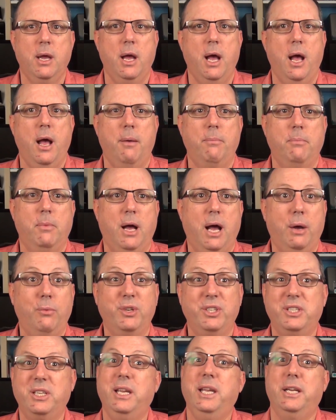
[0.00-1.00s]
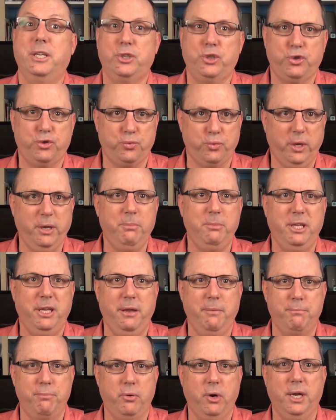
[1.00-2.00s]
Um, I was extremely
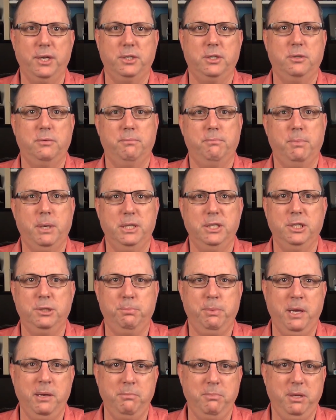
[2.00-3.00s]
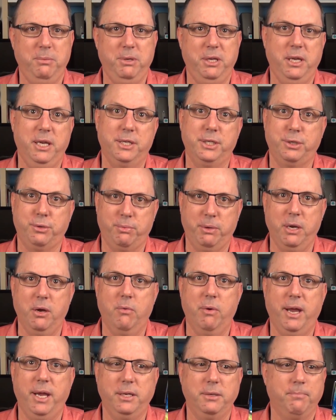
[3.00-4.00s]
impressed by this pen BBS
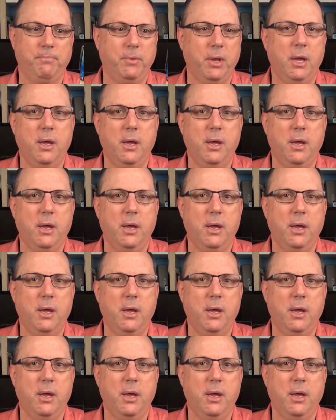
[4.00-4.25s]
308.